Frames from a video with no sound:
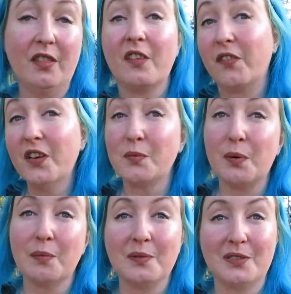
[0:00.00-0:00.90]
The first
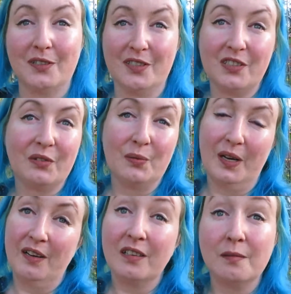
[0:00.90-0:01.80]
problem started off
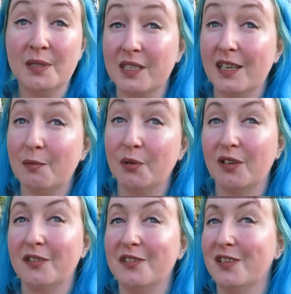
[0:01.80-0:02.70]
when I mislabelled
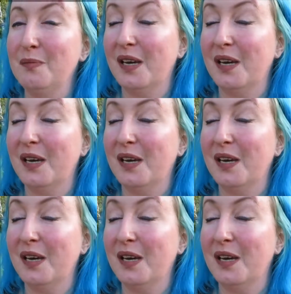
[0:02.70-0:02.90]
loads of them